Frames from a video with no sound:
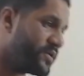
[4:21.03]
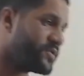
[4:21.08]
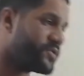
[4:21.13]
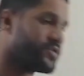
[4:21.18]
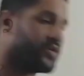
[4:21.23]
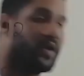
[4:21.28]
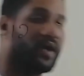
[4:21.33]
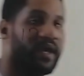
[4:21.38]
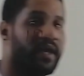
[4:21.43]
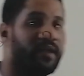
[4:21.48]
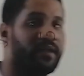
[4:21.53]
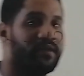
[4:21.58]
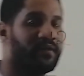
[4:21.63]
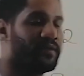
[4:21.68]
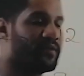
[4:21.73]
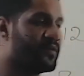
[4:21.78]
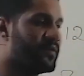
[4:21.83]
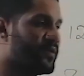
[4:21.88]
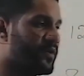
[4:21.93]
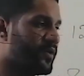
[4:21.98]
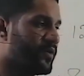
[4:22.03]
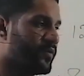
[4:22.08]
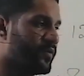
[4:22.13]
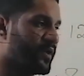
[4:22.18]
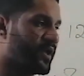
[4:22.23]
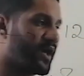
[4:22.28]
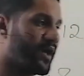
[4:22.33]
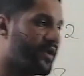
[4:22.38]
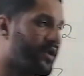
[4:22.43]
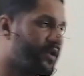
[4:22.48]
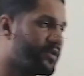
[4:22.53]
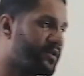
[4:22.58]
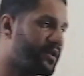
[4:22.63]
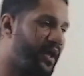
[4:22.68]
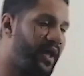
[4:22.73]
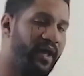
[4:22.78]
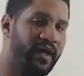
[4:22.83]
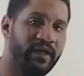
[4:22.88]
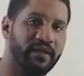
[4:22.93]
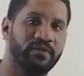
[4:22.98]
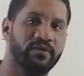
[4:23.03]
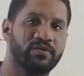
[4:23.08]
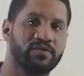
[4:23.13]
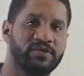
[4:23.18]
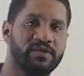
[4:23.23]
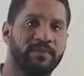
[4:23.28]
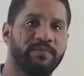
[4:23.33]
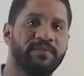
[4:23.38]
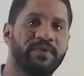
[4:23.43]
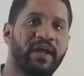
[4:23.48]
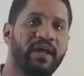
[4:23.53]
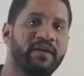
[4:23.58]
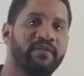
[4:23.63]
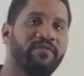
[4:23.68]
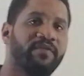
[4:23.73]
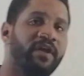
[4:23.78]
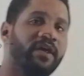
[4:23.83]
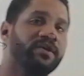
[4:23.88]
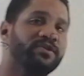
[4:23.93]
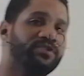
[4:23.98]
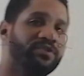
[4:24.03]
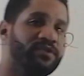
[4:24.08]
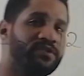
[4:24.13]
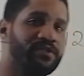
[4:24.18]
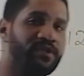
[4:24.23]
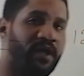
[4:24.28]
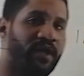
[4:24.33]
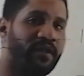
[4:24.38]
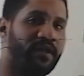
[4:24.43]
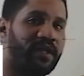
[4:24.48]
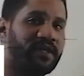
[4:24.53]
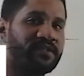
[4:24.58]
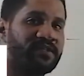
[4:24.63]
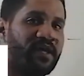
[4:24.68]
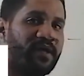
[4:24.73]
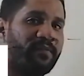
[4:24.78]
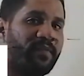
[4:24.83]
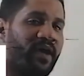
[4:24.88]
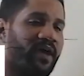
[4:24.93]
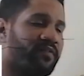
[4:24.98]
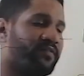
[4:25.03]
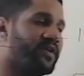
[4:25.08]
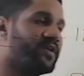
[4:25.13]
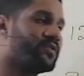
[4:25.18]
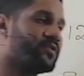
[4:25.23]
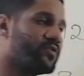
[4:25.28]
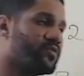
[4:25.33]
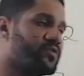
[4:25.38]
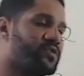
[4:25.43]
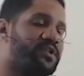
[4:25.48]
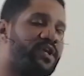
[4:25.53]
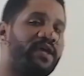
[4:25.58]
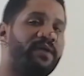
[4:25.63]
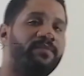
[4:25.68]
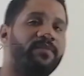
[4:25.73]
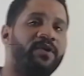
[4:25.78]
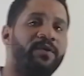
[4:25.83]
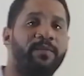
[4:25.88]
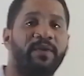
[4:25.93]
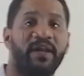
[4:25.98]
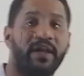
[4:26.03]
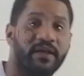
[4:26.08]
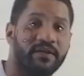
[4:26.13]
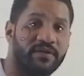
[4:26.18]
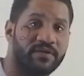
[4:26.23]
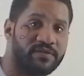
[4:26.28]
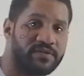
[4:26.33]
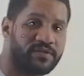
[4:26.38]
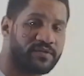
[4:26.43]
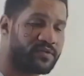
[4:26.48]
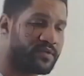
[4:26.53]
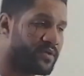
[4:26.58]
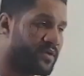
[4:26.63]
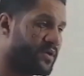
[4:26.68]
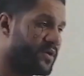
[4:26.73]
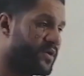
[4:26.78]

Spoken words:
So again, we cannot add or subtract fractions unless I'm having two same denominators.